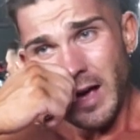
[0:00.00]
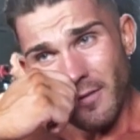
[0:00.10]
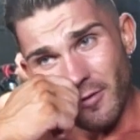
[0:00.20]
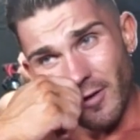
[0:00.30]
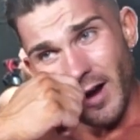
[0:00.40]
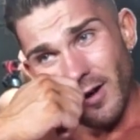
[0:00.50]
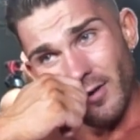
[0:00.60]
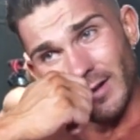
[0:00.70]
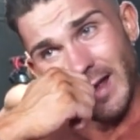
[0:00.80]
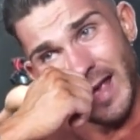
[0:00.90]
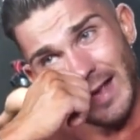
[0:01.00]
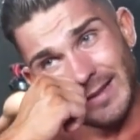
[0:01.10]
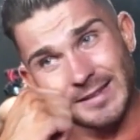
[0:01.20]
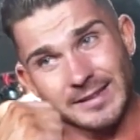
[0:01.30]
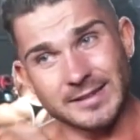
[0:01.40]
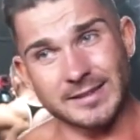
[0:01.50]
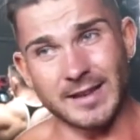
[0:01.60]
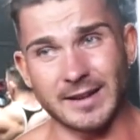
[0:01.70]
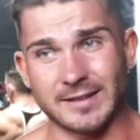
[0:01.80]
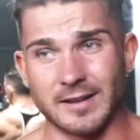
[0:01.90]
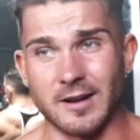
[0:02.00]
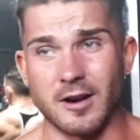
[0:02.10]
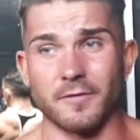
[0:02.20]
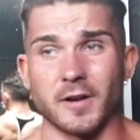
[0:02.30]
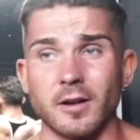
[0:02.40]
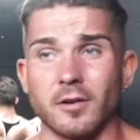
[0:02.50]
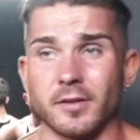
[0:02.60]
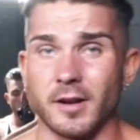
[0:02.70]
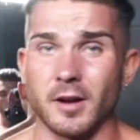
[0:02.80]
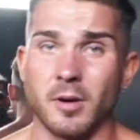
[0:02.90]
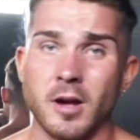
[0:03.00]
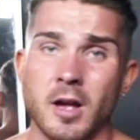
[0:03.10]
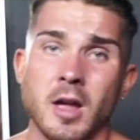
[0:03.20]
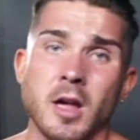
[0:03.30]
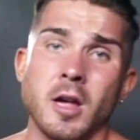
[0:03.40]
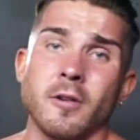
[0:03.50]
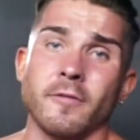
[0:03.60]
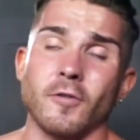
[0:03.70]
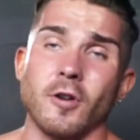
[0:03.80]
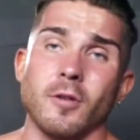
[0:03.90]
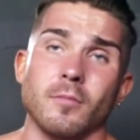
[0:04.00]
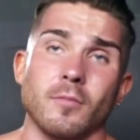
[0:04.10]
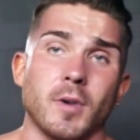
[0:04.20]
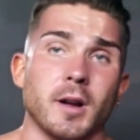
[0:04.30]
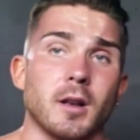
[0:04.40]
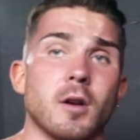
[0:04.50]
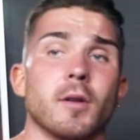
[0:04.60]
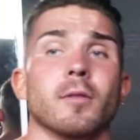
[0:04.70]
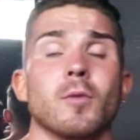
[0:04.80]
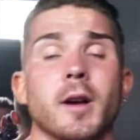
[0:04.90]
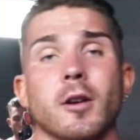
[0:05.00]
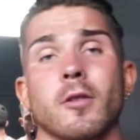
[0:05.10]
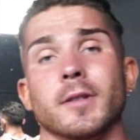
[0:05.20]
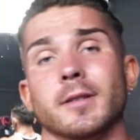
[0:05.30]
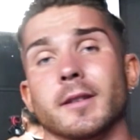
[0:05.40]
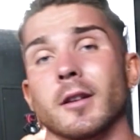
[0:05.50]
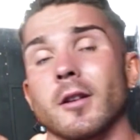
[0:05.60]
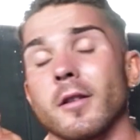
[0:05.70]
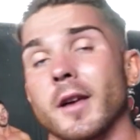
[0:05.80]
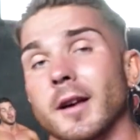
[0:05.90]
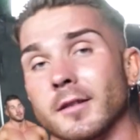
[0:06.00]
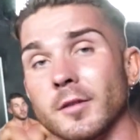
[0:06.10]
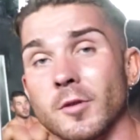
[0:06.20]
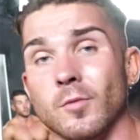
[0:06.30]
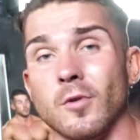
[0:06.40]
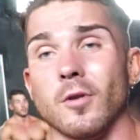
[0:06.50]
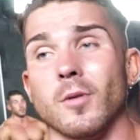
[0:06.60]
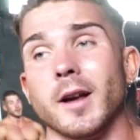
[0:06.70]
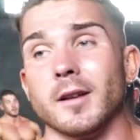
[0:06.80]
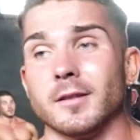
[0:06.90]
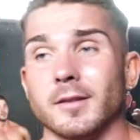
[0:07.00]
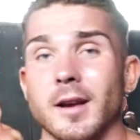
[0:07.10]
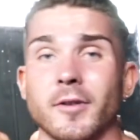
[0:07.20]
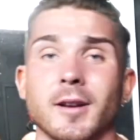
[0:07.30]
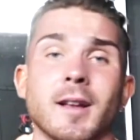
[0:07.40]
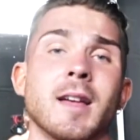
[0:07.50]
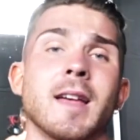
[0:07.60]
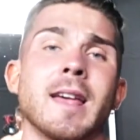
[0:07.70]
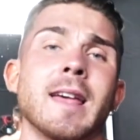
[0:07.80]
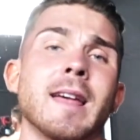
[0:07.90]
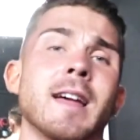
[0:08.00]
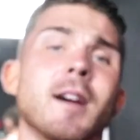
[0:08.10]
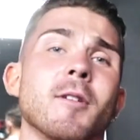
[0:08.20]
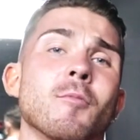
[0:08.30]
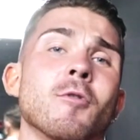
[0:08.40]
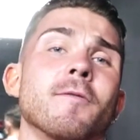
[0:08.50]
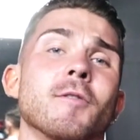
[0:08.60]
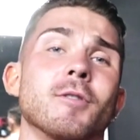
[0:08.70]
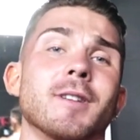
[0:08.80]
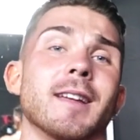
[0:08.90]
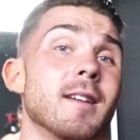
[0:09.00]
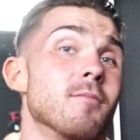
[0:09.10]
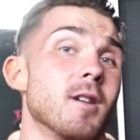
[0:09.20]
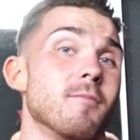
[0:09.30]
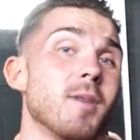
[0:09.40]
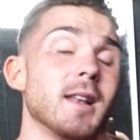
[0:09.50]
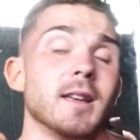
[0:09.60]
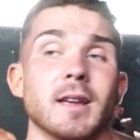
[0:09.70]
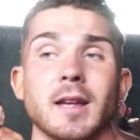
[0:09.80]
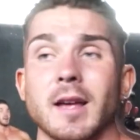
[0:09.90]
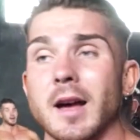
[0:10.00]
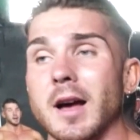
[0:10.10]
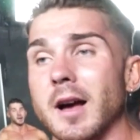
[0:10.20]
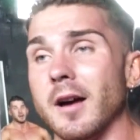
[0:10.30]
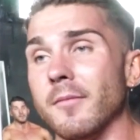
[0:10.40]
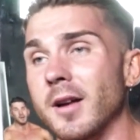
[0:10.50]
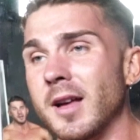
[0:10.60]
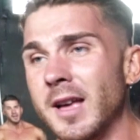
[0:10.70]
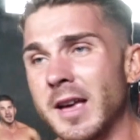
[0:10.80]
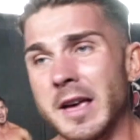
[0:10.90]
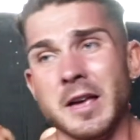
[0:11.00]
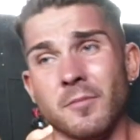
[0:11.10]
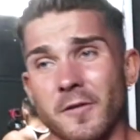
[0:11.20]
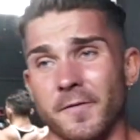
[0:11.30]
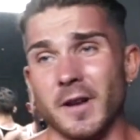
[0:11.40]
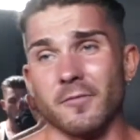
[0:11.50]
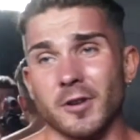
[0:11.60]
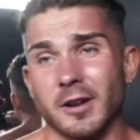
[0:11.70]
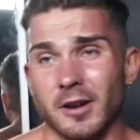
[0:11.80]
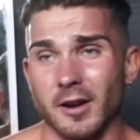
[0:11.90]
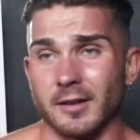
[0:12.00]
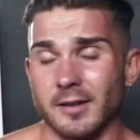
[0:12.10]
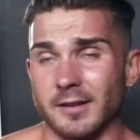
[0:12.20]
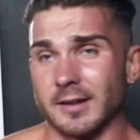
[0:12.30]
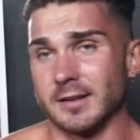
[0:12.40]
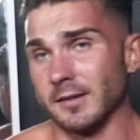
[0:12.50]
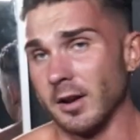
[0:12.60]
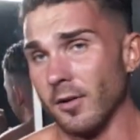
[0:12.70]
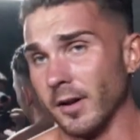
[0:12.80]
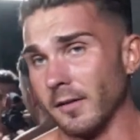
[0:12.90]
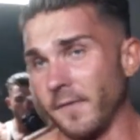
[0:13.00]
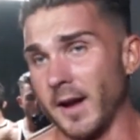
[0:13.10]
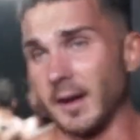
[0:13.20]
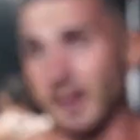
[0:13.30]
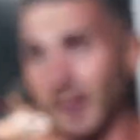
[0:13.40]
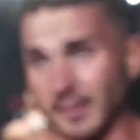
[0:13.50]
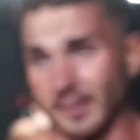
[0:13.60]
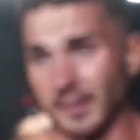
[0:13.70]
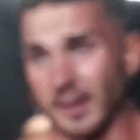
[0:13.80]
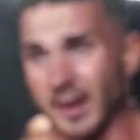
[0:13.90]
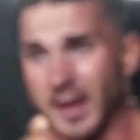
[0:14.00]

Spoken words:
I'm around 6.5 kilos up from my lowest weight. Obviously a lot of that is going to be water weight and just having a bit more food in my belly. But feeling really good, conditions holding fairly nicely.